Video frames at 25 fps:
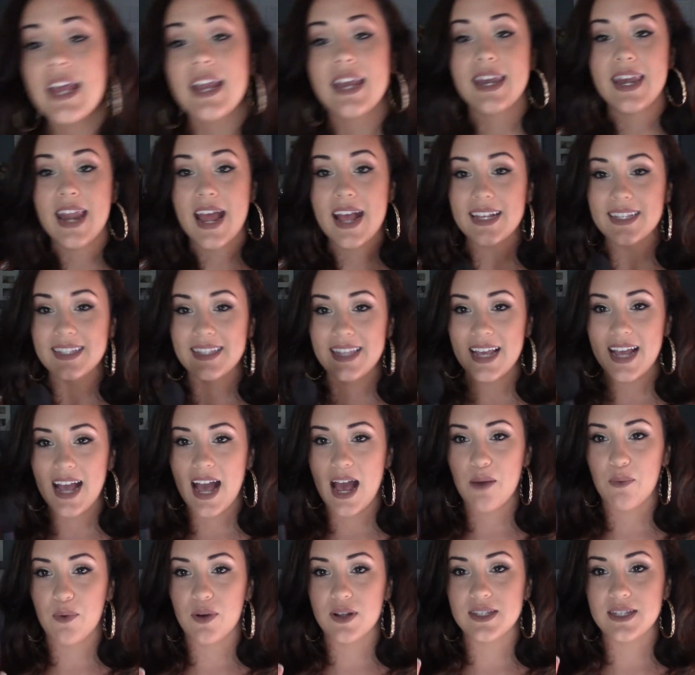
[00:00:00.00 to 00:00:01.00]
Next thing
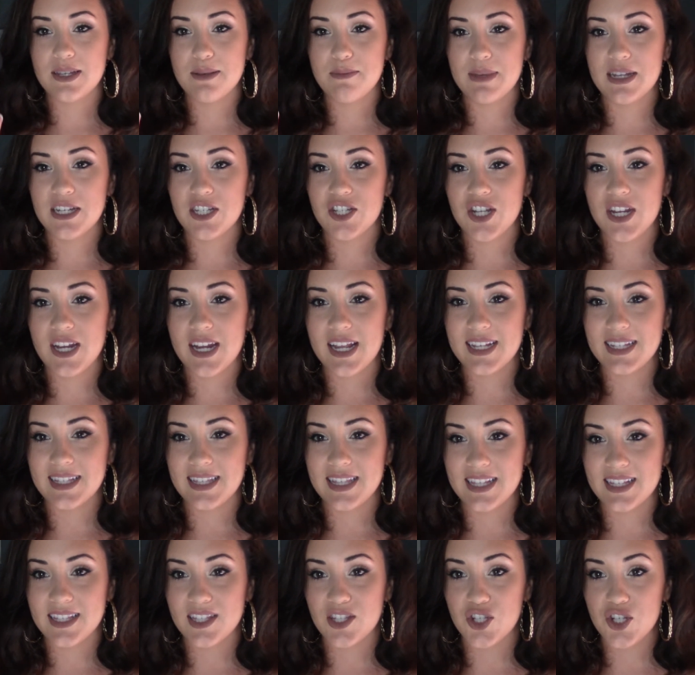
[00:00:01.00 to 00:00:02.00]
I want to mention is
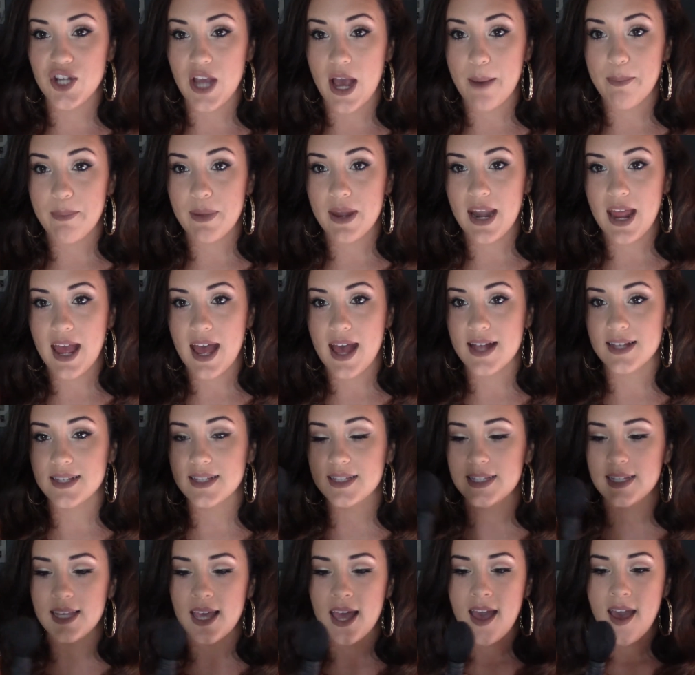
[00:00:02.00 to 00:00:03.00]
this
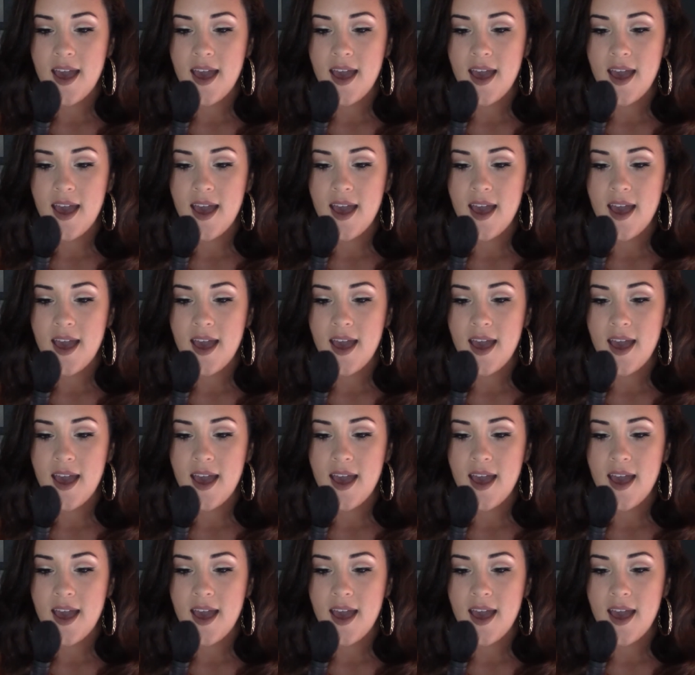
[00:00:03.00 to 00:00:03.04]
Japonesque